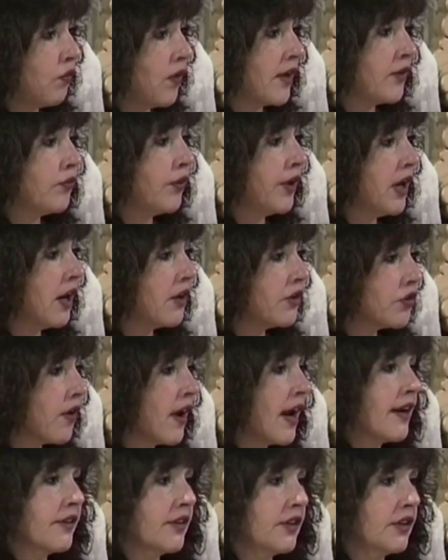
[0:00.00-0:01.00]
What we are
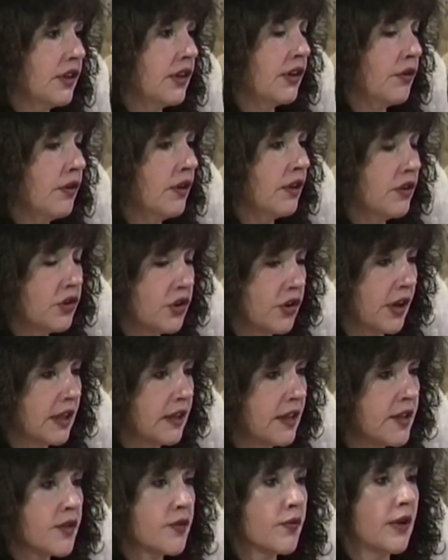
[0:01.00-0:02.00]
trying to do
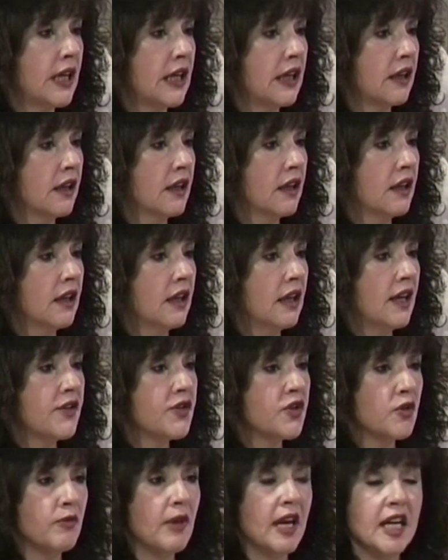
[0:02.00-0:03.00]
during this week
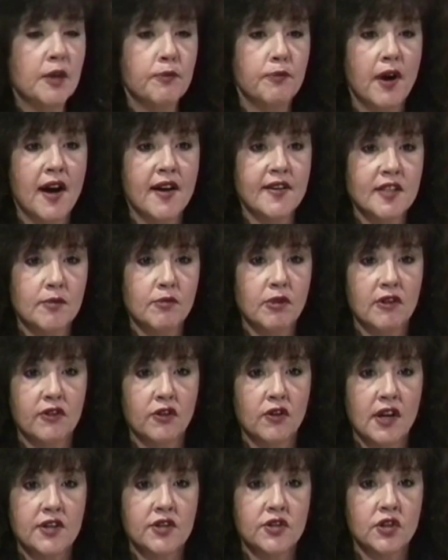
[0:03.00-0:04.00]
is to make it possible
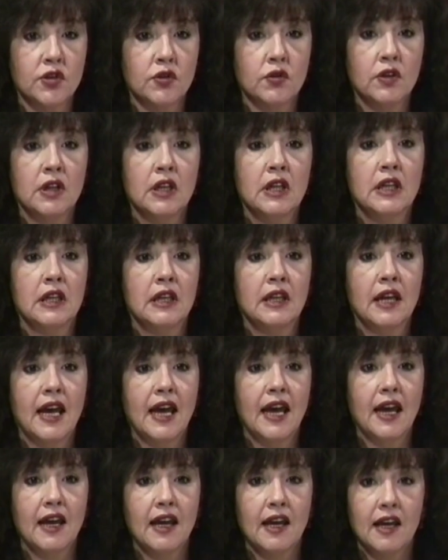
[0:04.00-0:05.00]
for us to
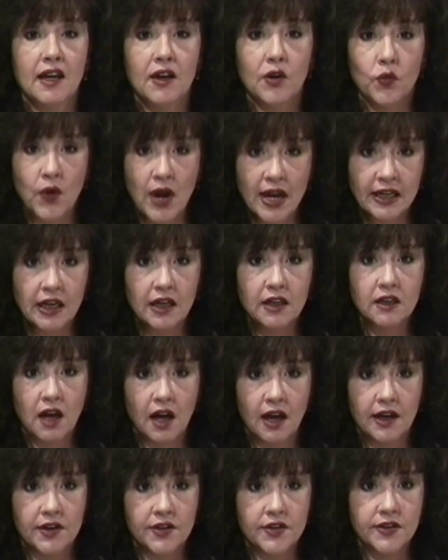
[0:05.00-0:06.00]

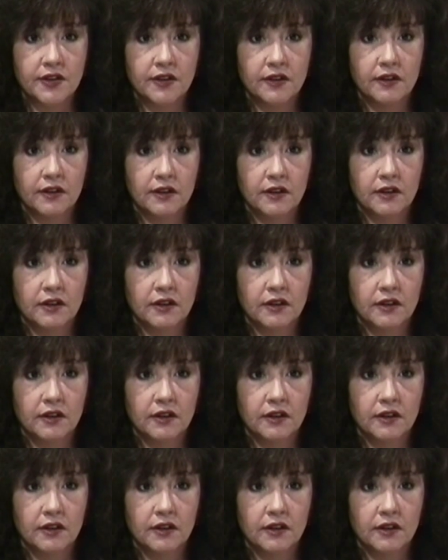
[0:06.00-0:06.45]
recognize,